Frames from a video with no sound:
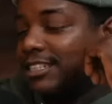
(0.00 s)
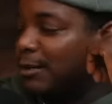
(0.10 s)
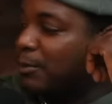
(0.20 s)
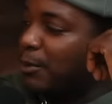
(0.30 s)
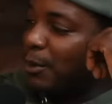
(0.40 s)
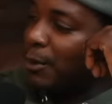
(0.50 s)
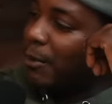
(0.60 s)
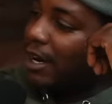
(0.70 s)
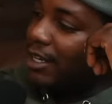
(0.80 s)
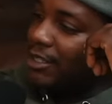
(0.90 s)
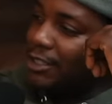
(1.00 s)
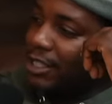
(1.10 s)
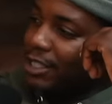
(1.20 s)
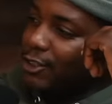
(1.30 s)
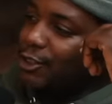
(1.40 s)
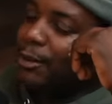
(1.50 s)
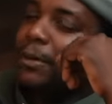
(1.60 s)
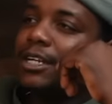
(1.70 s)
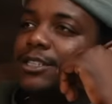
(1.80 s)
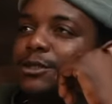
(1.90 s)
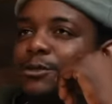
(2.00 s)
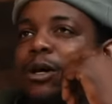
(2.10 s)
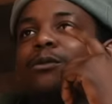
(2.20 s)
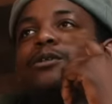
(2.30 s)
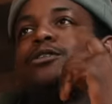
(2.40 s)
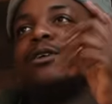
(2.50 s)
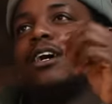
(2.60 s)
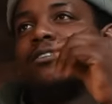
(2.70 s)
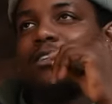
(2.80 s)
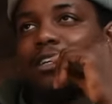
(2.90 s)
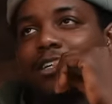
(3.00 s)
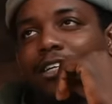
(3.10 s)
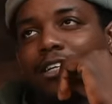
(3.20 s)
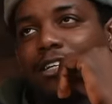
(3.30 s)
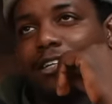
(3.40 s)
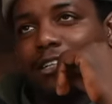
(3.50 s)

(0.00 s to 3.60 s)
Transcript: That shit blew So I'm asking you, what would you have done